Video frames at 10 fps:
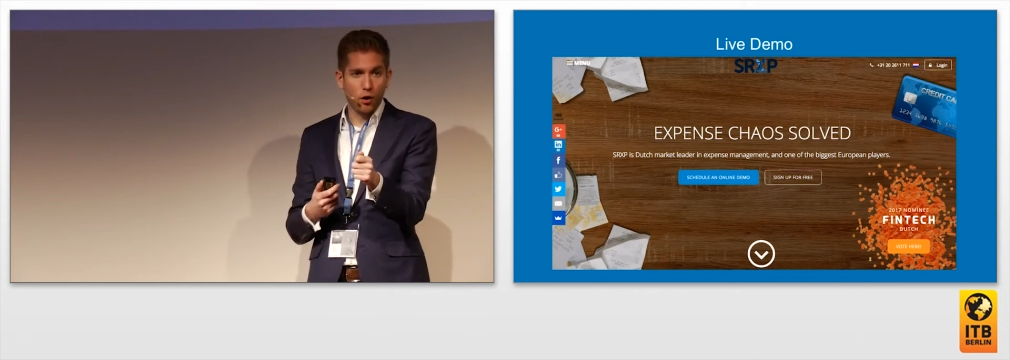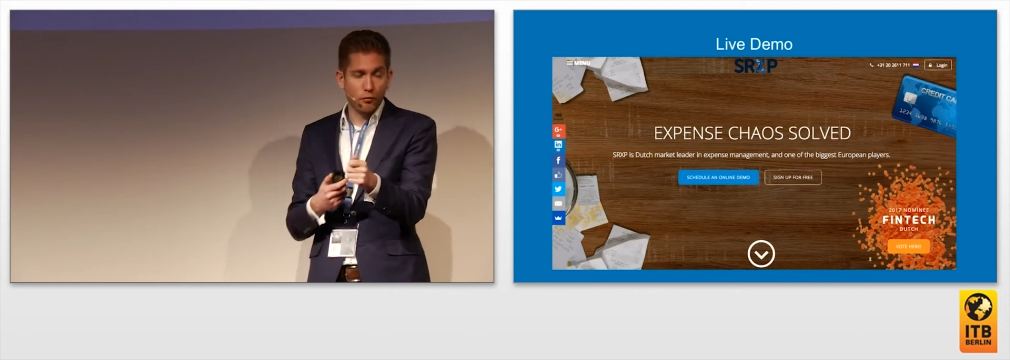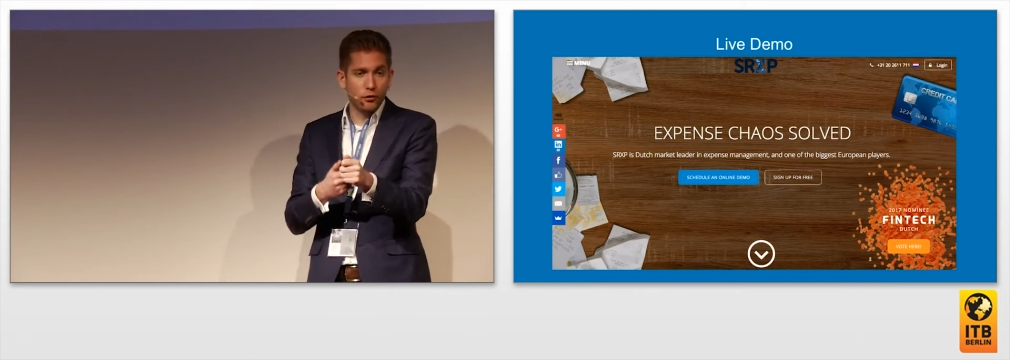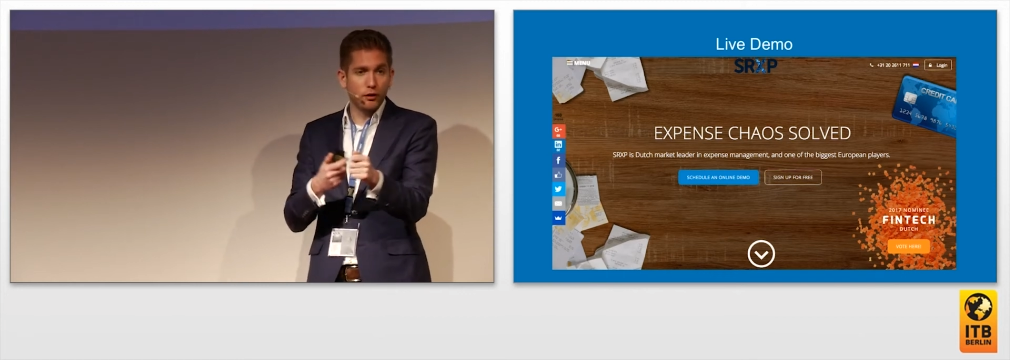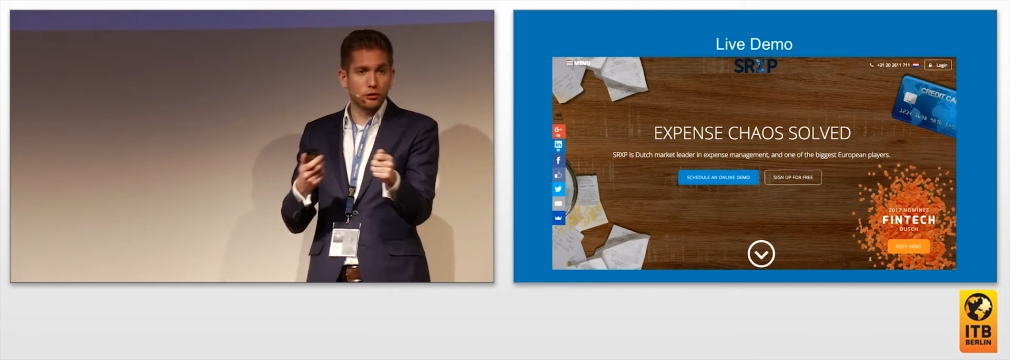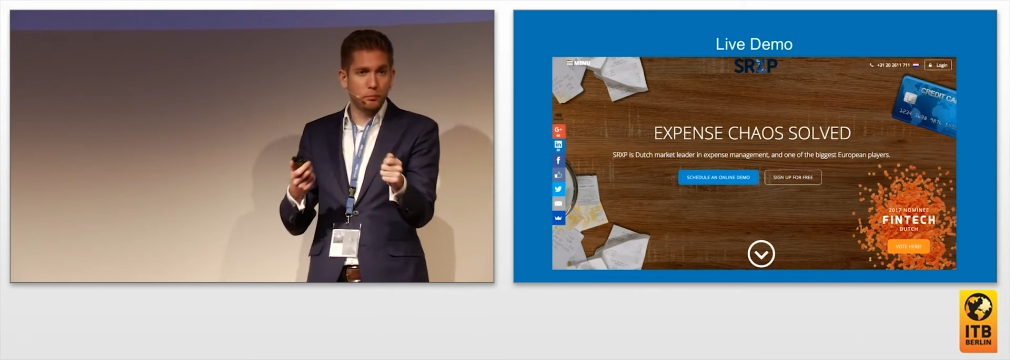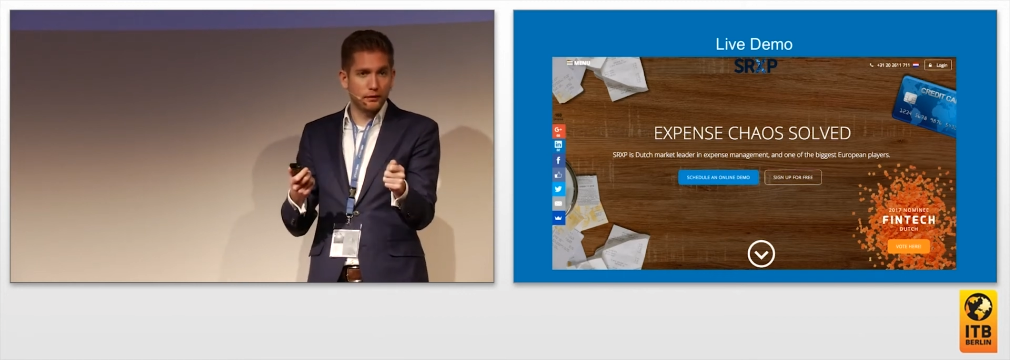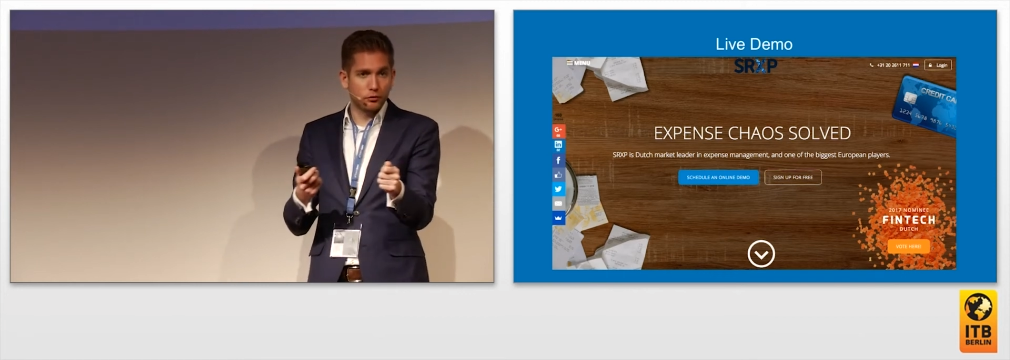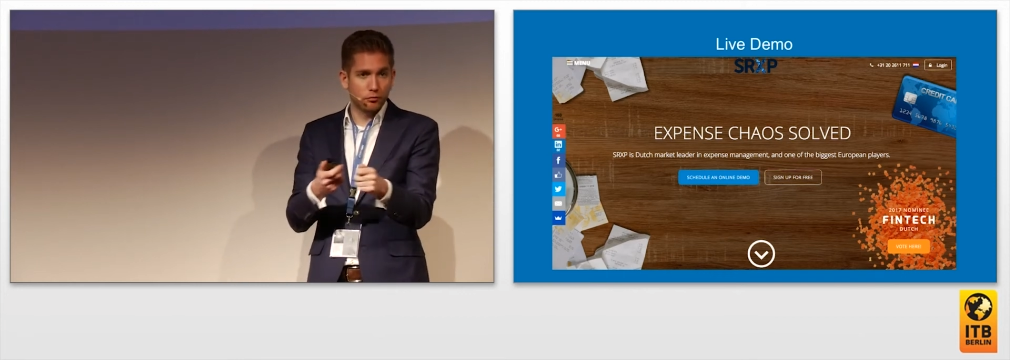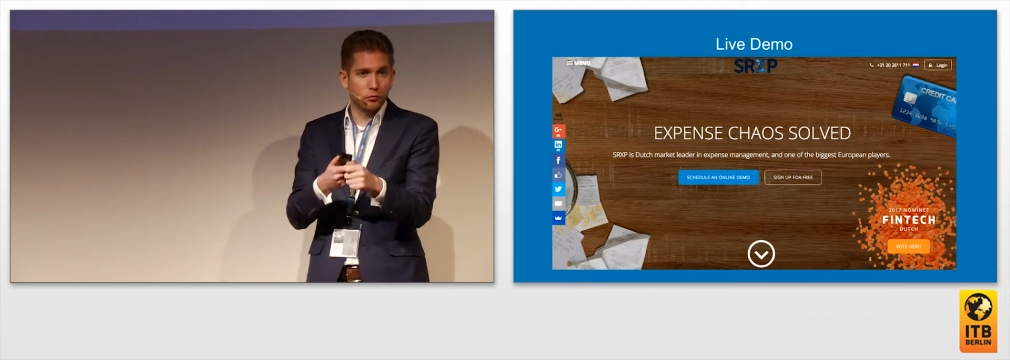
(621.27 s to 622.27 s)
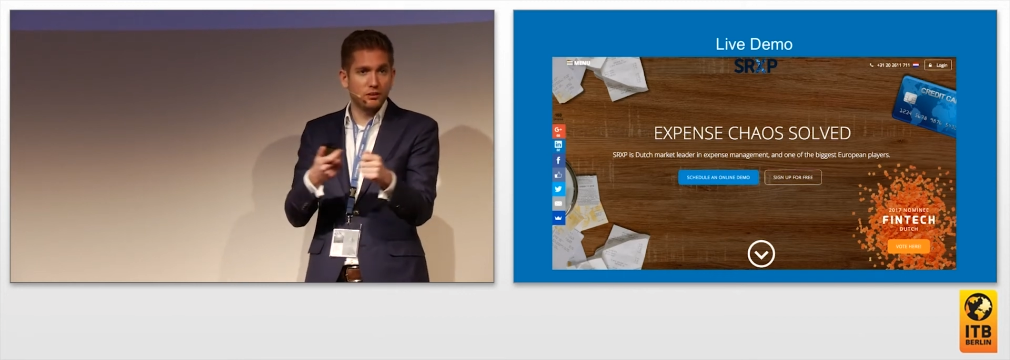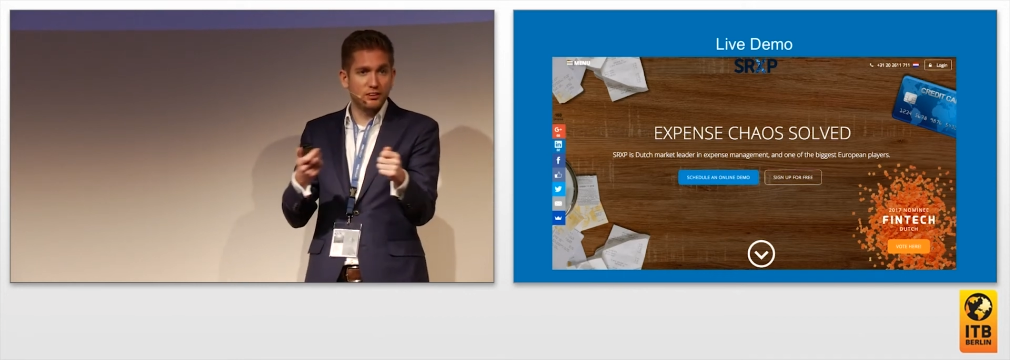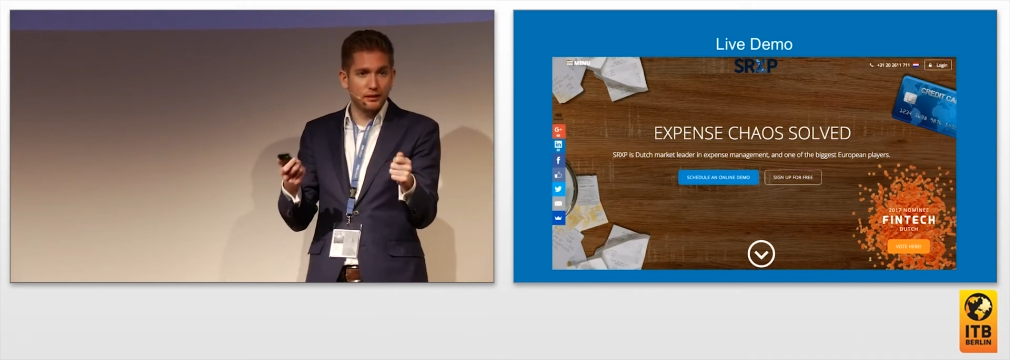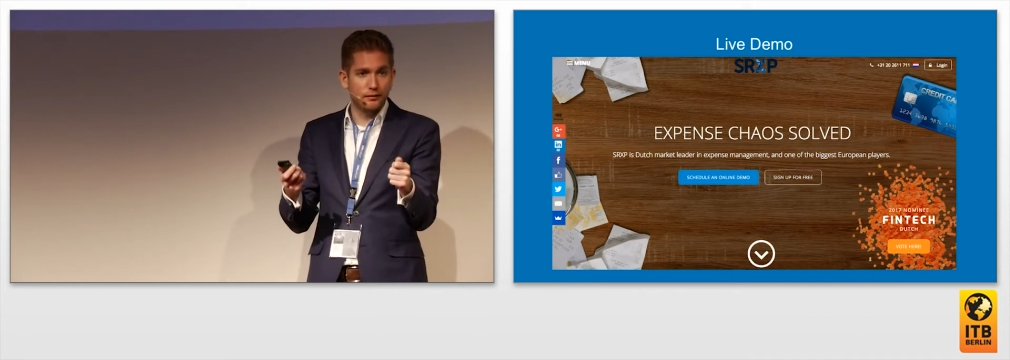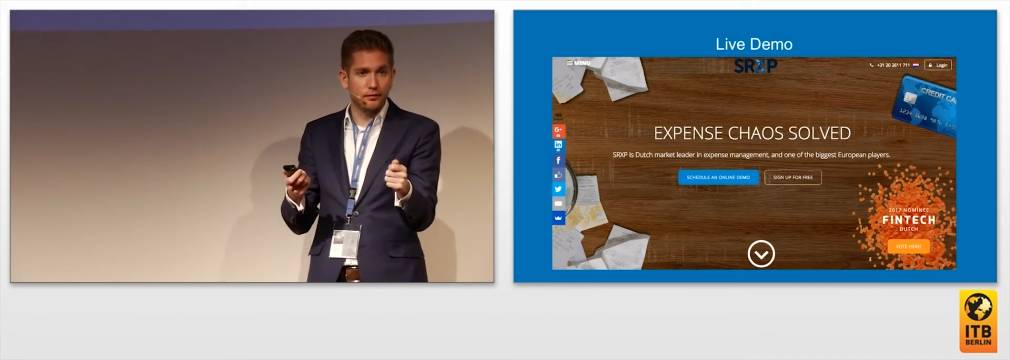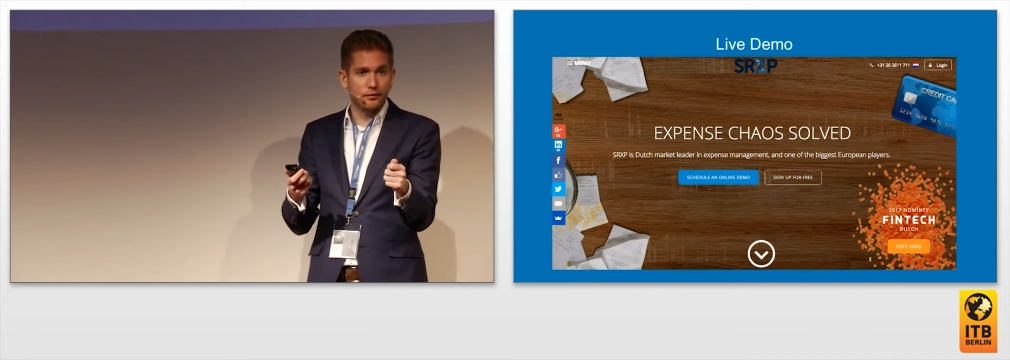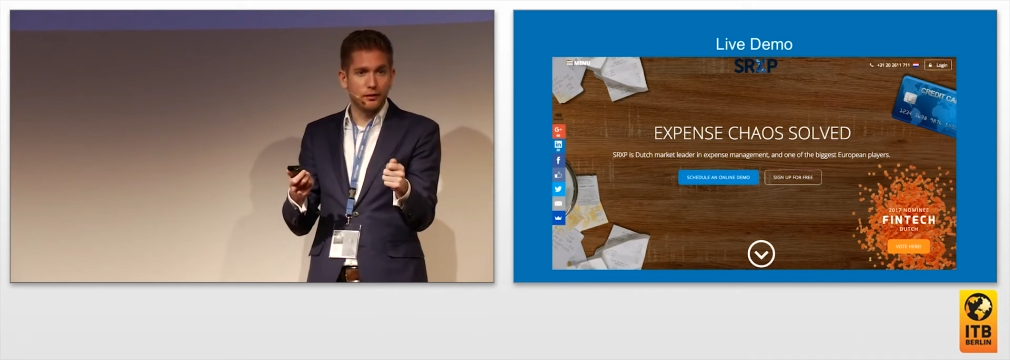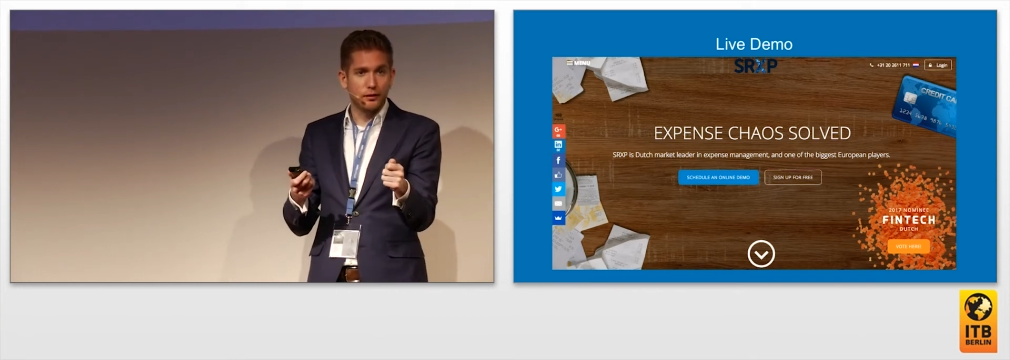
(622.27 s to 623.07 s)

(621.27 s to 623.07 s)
of your expense, of the receipt,